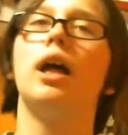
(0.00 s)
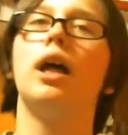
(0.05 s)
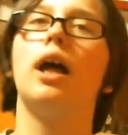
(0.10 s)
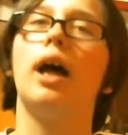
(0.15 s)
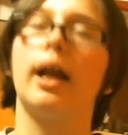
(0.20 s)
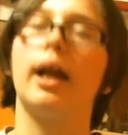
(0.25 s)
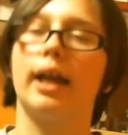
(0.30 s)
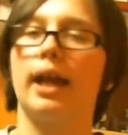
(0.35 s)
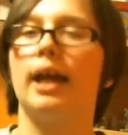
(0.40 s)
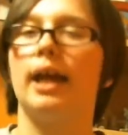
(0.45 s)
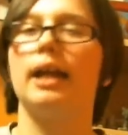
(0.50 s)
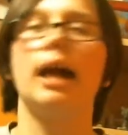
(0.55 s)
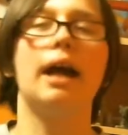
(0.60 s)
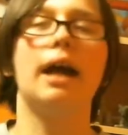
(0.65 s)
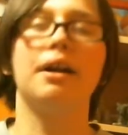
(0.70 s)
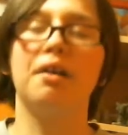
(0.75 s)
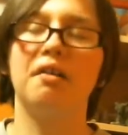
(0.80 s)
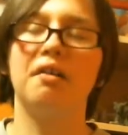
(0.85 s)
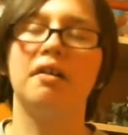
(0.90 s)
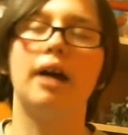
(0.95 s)
Again,
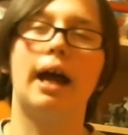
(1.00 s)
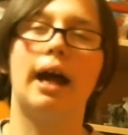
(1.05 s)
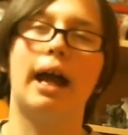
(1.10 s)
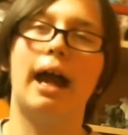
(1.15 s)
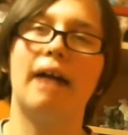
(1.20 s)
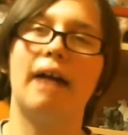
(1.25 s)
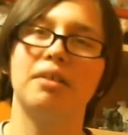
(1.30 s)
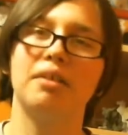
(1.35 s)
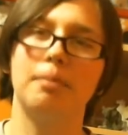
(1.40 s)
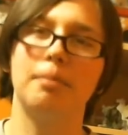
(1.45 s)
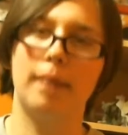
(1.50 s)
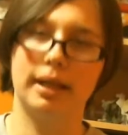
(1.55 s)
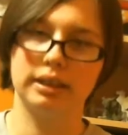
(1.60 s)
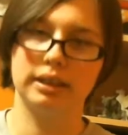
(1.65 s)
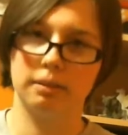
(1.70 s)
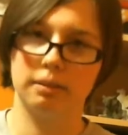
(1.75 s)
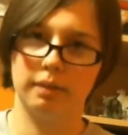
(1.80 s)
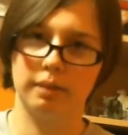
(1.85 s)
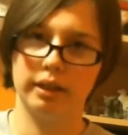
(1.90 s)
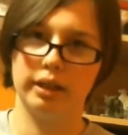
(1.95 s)
I haven't meant
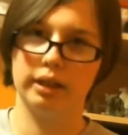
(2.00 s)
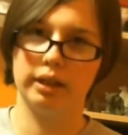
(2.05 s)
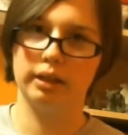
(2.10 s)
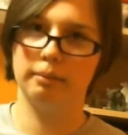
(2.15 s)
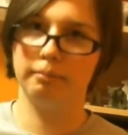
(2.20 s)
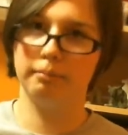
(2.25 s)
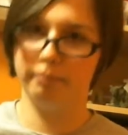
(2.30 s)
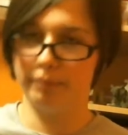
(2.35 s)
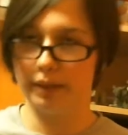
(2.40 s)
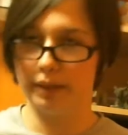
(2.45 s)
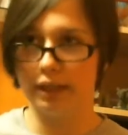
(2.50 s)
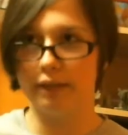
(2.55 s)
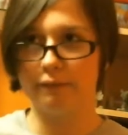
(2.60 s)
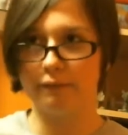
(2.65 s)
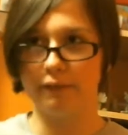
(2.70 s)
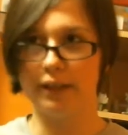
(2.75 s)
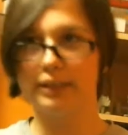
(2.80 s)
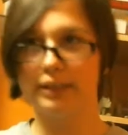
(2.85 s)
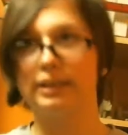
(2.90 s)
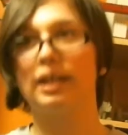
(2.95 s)
to be
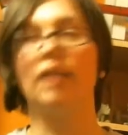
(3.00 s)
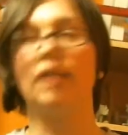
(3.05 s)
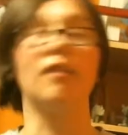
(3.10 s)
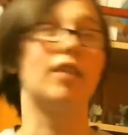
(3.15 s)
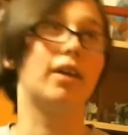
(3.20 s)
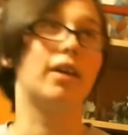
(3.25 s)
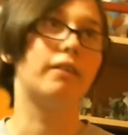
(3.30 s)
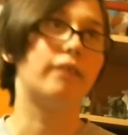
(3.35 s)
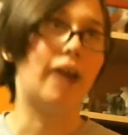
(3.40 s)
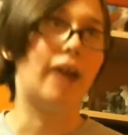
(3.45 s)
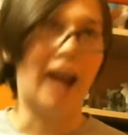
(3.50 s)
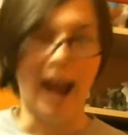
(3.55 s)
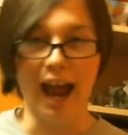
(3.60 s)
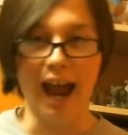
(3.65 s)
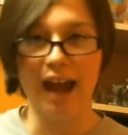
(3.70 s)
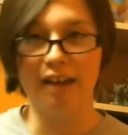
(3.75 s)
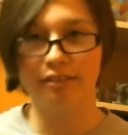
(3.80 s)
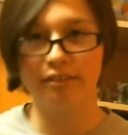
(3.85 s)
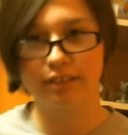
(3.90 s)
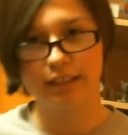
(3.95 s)
offensive, and if I
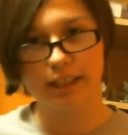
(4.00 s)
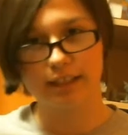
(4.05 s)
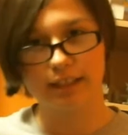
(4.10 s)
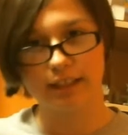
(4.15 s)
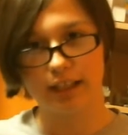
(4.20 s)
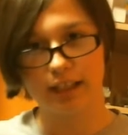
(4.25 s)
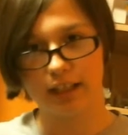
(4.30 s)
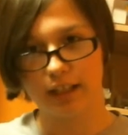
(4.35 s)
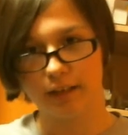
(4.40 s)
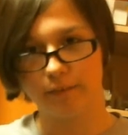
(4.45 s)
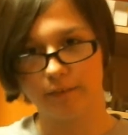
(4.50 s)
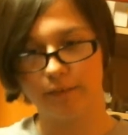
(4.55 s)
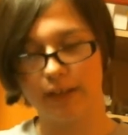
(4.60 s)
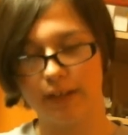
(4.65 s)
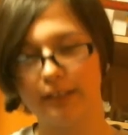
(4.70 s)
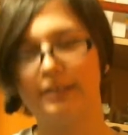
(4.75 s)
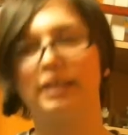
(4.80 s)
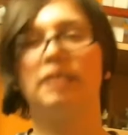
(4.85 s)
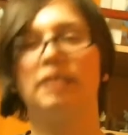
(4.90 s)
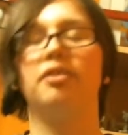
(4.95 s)
have said something
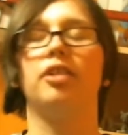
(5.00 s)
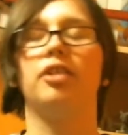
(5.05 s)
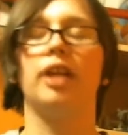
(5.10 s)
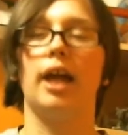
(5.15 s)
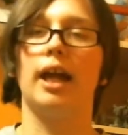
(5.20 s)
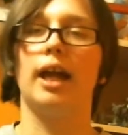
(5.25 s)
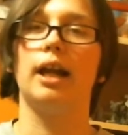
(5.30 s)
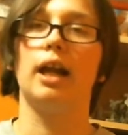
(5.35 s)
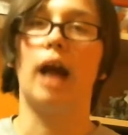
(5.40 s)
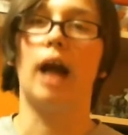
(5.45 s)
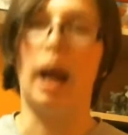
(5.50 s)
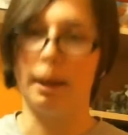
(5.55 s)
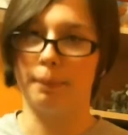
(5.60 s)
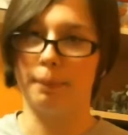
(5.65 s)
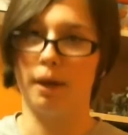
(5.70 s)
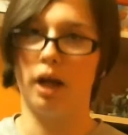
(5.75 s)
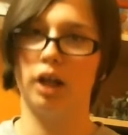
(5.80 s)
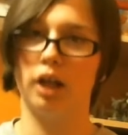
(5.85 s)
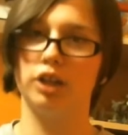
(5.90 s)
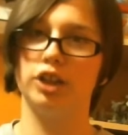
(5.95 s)
offensive, then I
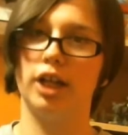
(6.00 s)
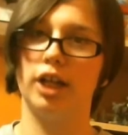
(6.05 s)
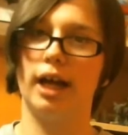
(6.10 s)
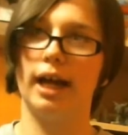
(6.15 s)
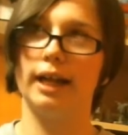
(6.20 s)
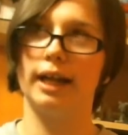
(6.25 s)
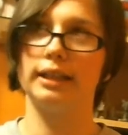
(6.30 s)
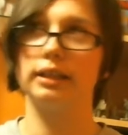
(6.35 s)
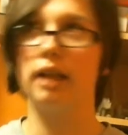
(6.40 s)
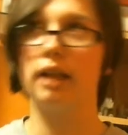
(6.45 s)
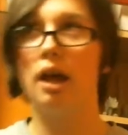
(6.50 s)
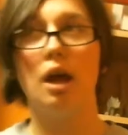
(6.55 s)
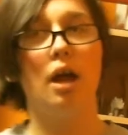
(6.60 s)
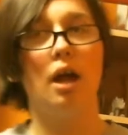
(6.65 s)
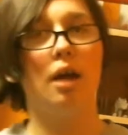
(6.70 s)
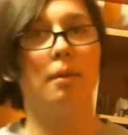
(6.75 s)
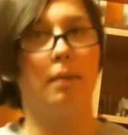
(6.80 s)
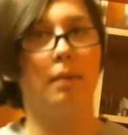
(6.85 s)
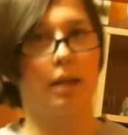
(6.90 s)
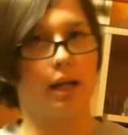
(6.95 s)
apologize
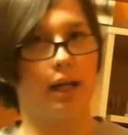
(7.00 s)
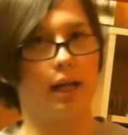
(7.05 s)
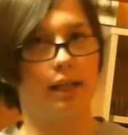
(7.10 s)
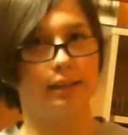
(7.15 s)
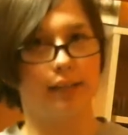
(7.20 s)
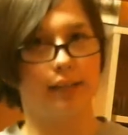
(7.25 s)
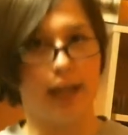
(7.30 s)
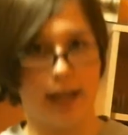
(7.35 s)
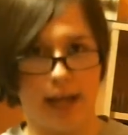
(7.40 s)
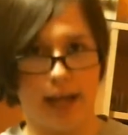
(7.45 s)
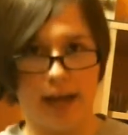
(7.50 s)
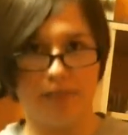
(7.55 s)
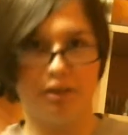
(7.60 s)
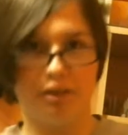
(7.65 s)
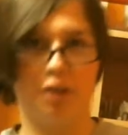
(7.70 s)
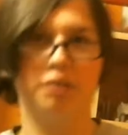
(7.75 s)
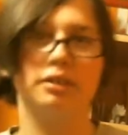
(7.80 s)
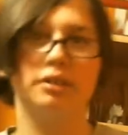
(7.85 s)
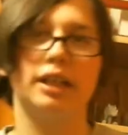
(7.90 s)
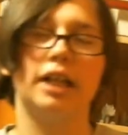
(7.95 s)
because I have
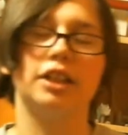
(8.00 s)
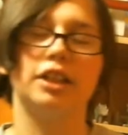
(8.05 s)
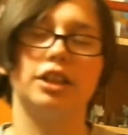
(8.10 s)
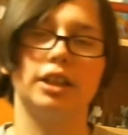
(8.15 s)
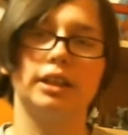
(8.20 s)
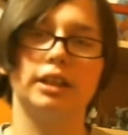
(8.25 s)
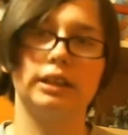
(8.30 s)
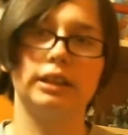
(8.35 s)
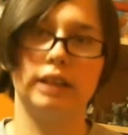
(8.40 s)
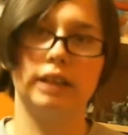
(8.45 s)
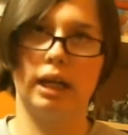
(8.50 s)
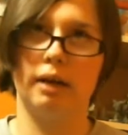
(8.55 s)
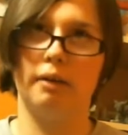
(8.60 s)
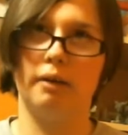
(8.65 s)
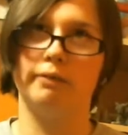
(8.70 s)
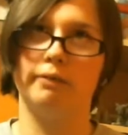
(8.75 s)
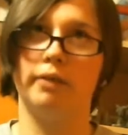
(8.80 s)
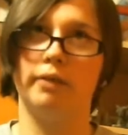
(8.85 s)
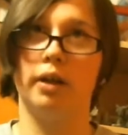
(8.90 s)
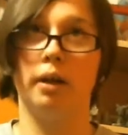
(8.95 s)
no intentions
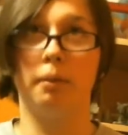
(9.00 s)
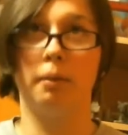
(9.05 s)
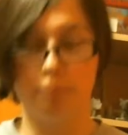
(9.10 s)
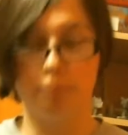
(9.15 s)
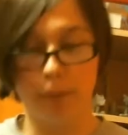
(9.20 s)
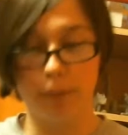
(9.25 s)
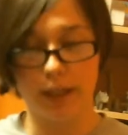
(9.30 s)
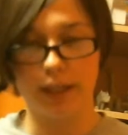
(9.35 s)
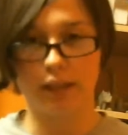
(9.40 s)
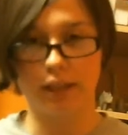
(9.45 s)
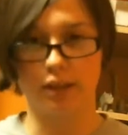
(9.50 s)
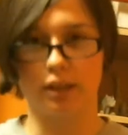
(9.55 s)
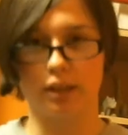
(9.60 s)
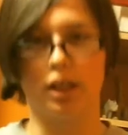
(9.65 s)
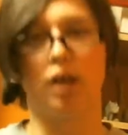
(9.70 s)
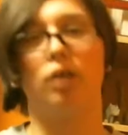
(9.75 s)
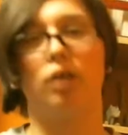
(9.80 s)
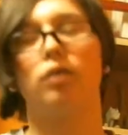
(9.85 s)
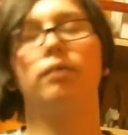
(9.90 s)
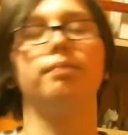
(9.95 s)
of being
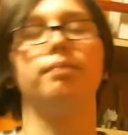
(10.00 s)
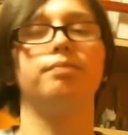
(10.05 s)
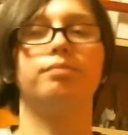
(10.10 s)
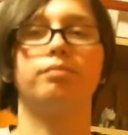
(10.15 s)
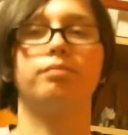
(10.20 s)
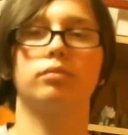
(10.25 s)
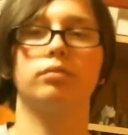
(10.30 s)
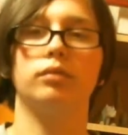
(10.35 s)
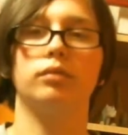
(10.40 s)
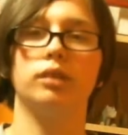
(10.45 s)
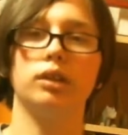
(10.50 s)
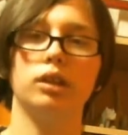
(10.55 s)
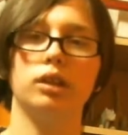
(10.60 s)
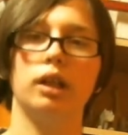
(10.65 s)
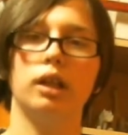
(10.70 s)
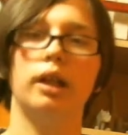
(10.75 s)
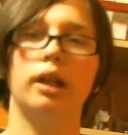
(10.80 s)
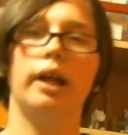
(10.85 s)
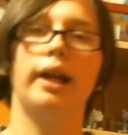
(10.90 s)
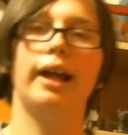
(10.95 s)
so.
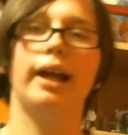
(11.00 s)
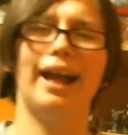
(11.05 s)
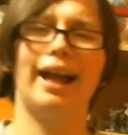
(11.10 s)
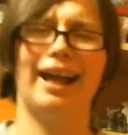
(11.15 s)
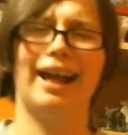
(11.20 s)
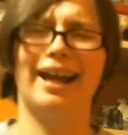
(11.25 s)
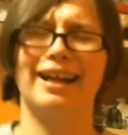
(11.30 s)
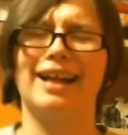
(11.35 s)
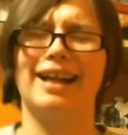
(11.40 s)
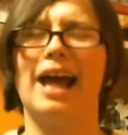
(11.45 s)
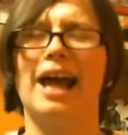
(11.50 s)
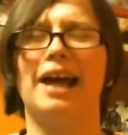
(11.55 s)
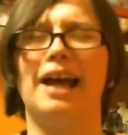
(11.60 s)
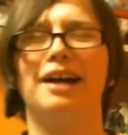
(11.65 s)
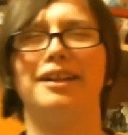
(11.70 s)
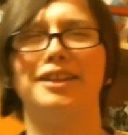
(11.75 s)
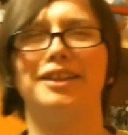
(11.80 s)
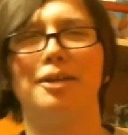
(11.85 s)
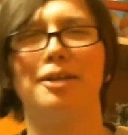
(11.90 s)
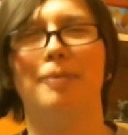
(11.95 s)
And I
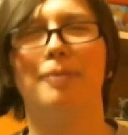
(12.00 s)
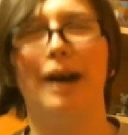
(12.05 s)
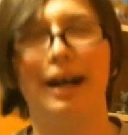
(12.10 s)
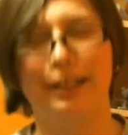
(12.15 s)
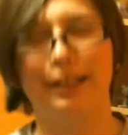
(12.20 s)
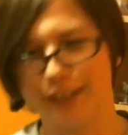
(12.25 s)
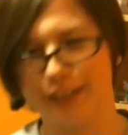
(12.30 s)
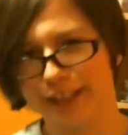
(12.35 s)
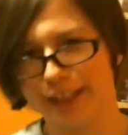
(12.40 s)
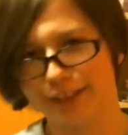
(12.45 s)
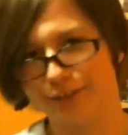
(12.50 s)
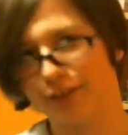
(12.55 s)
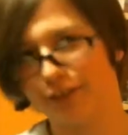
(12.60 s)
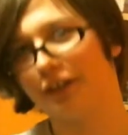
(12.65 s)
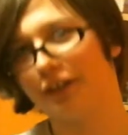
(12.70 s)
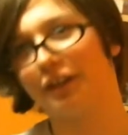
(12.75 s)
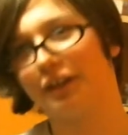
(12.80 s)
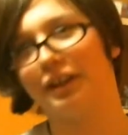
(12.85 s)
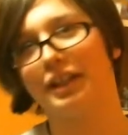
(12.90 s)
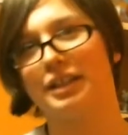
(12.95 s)
also apologize
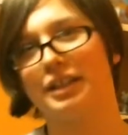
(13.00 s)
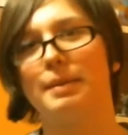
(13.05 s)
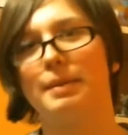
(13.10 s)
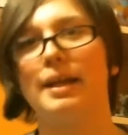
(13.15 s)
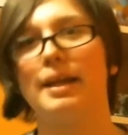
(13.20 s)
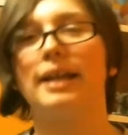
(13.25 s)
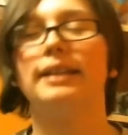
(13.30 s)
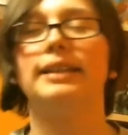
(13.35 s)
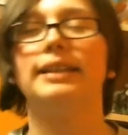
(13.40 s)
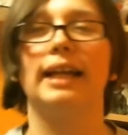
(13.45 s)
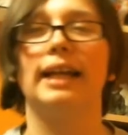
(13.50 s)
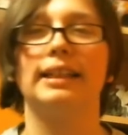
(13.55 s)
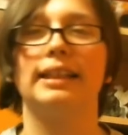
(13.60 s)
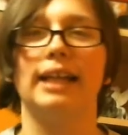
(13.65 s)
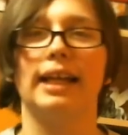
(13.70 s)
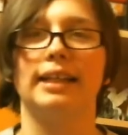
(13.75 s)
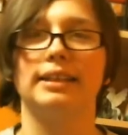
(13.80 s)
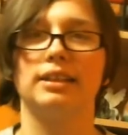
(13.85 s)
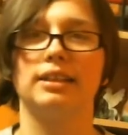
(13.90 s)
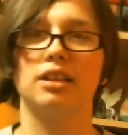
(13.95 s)
for this being a day
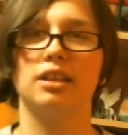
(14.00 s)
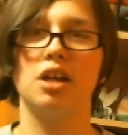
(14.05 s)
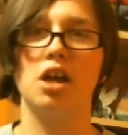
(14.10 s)
late.